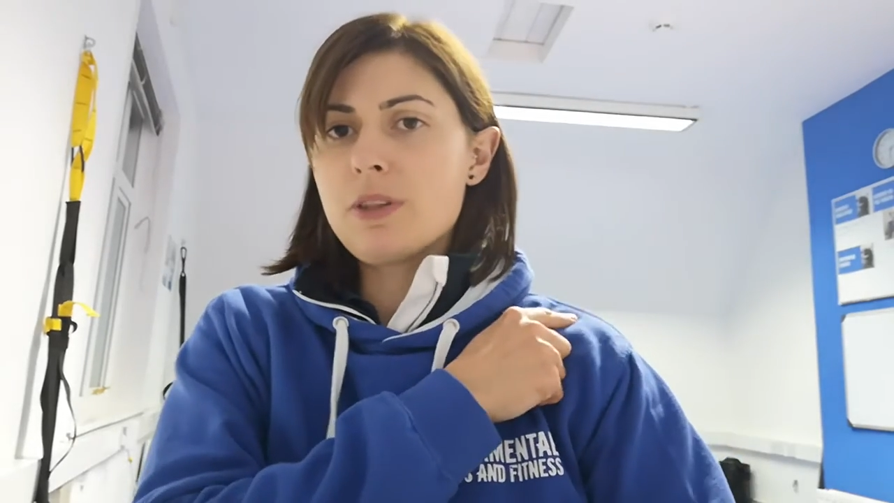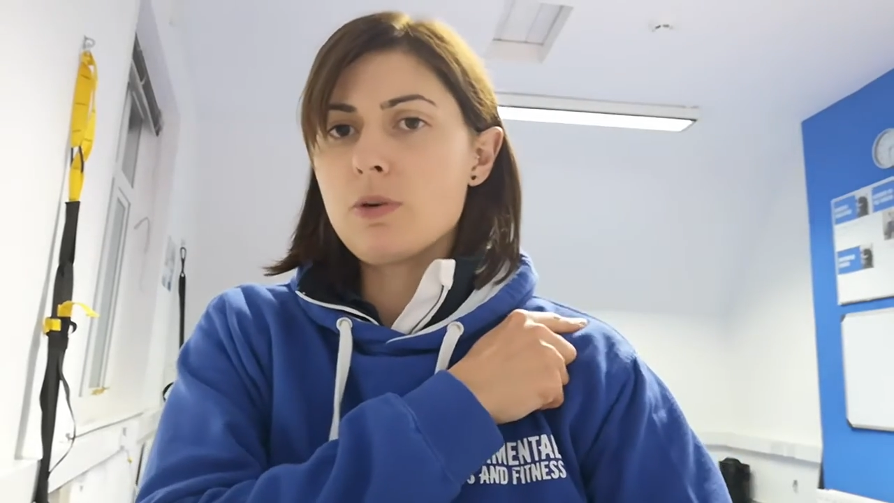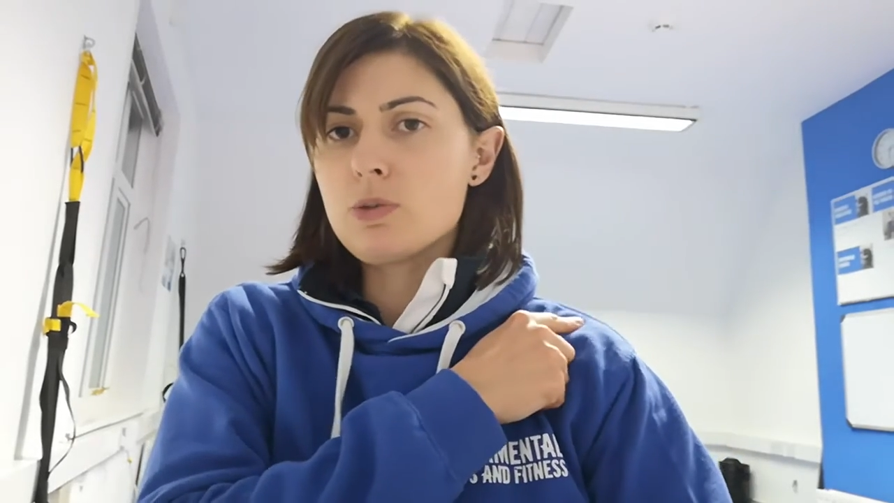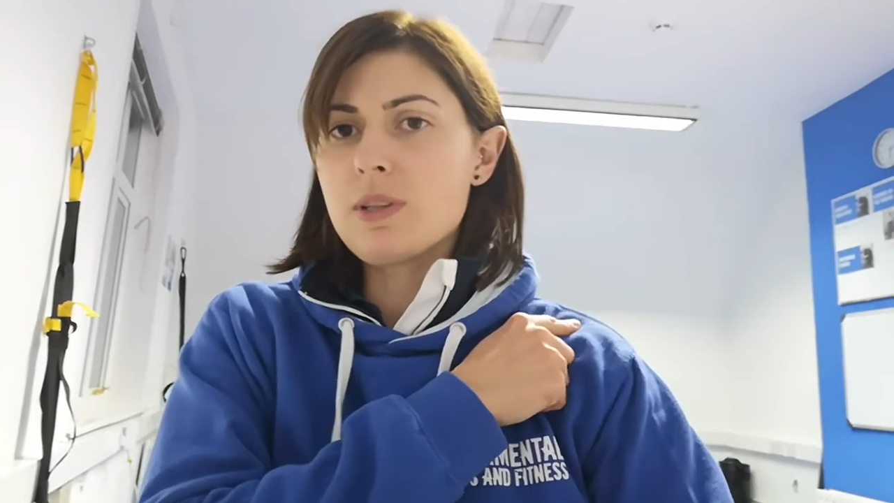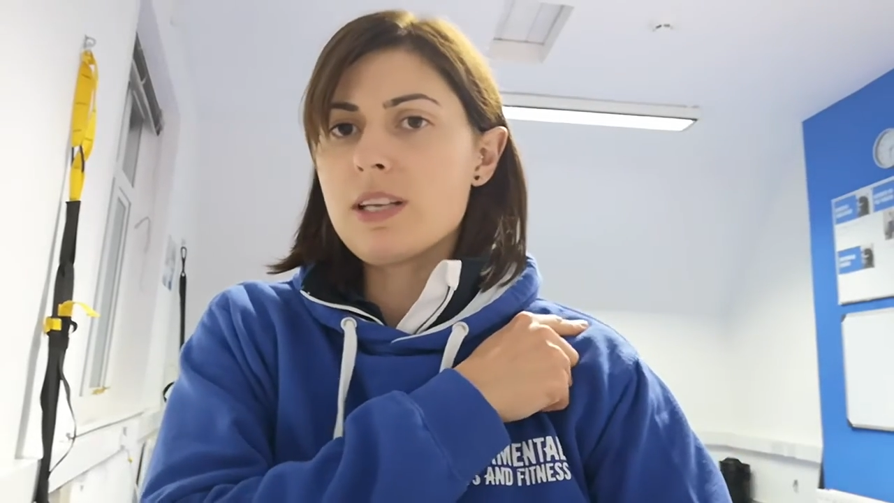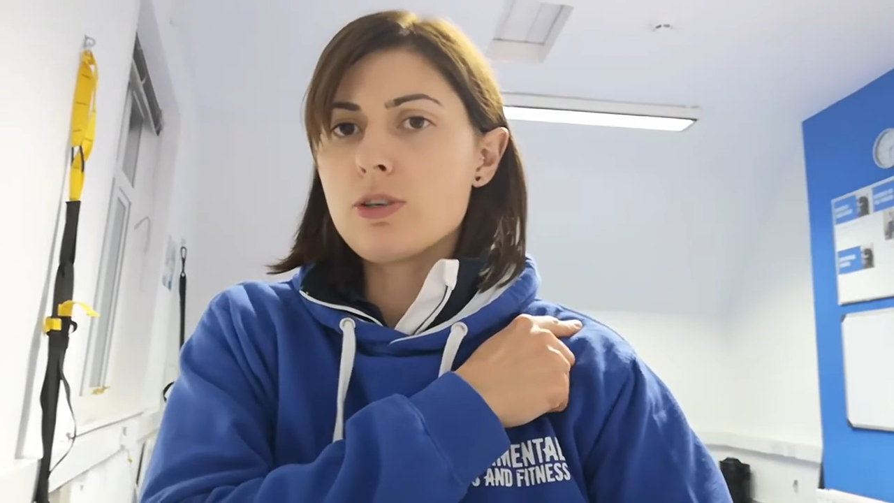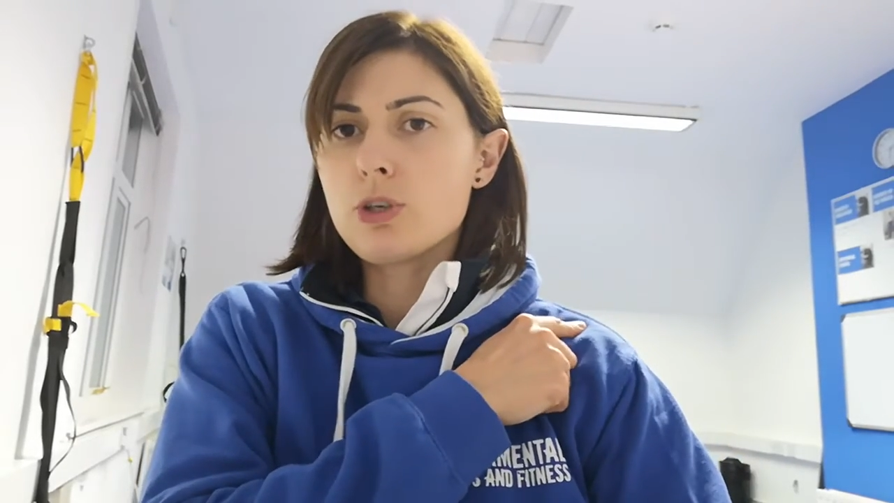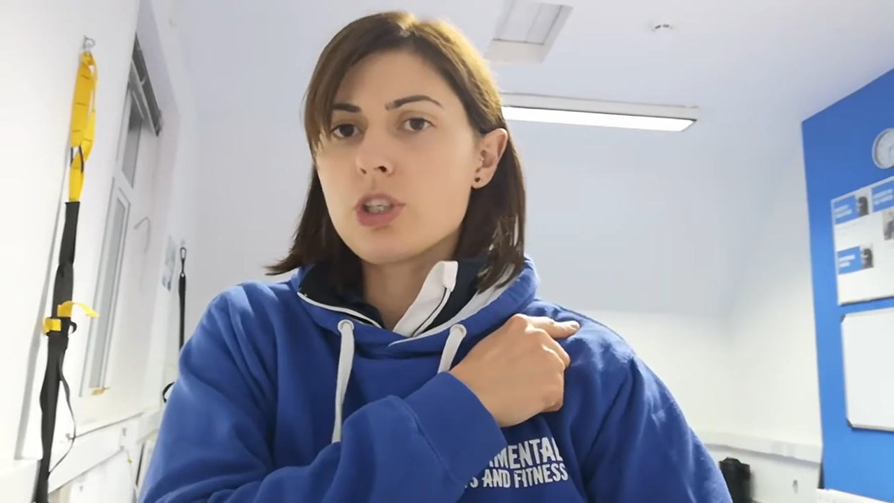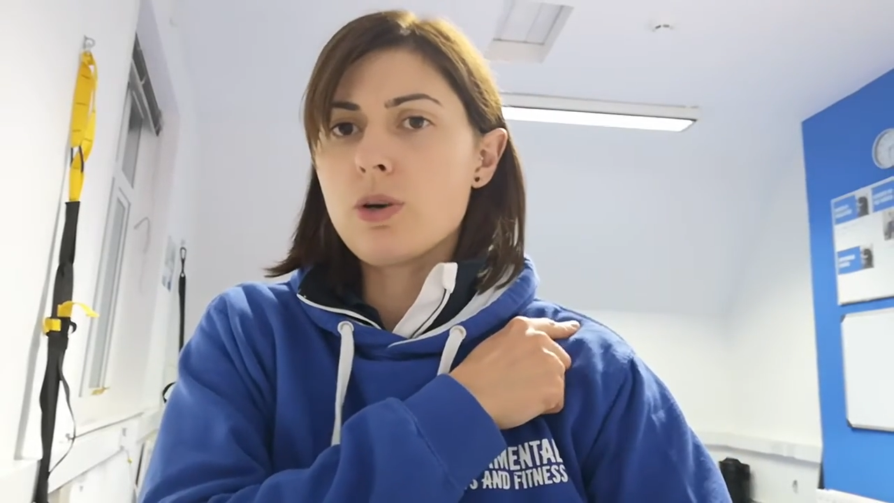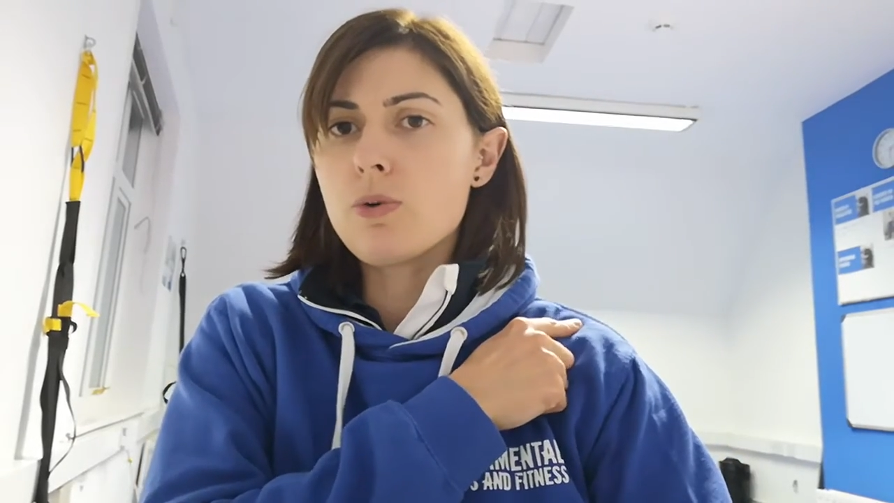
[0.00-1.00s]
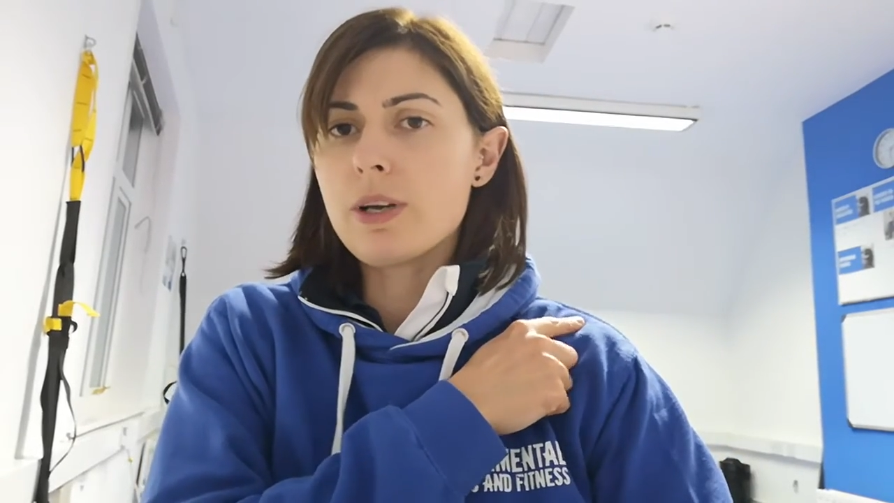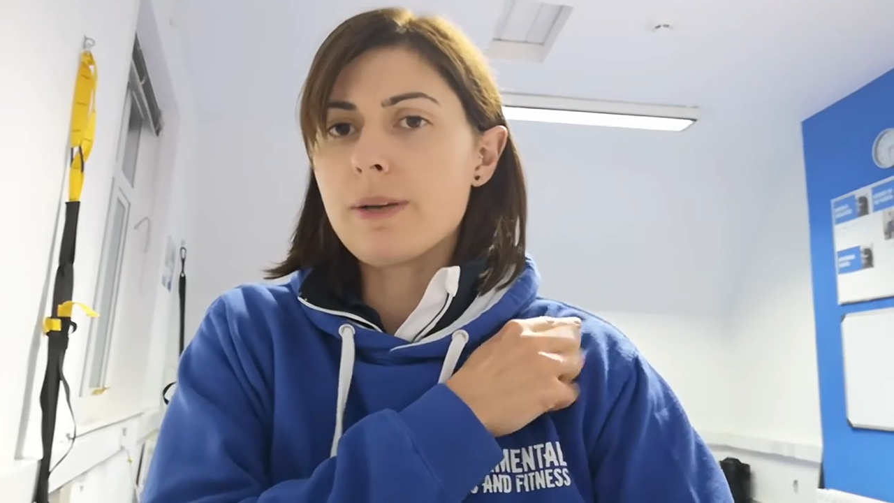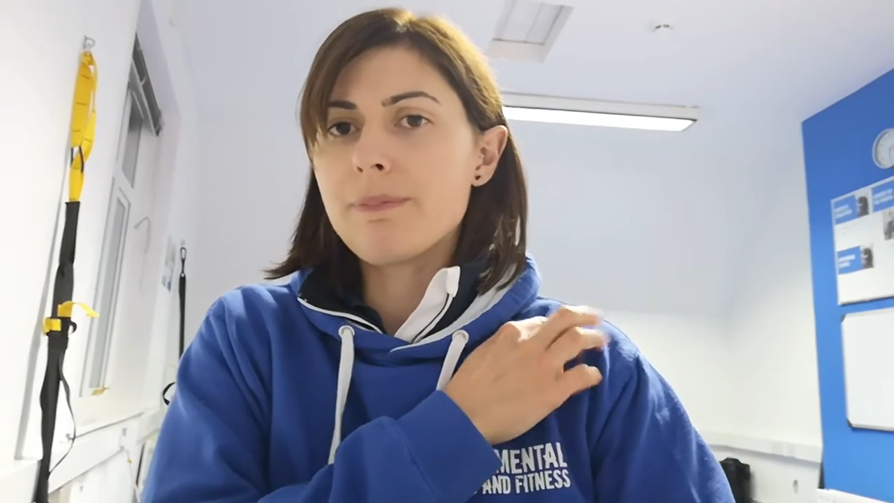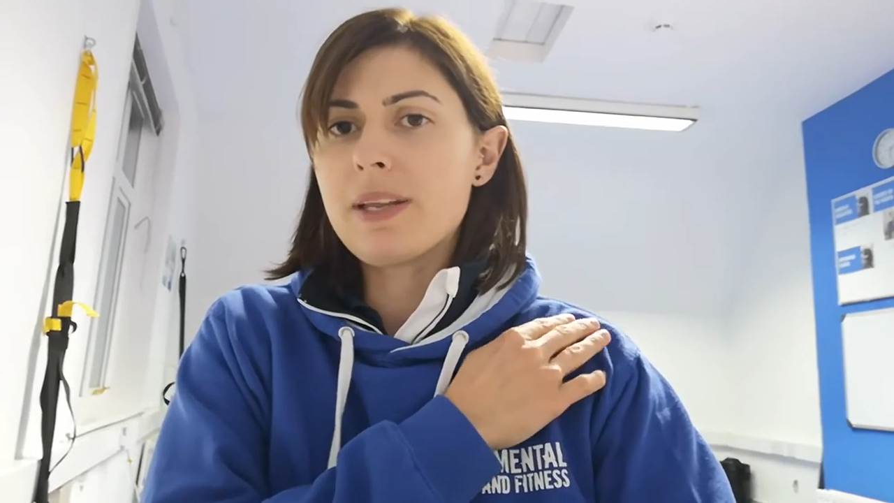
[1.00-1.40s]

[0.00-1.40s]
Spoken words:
that was within your shoulder.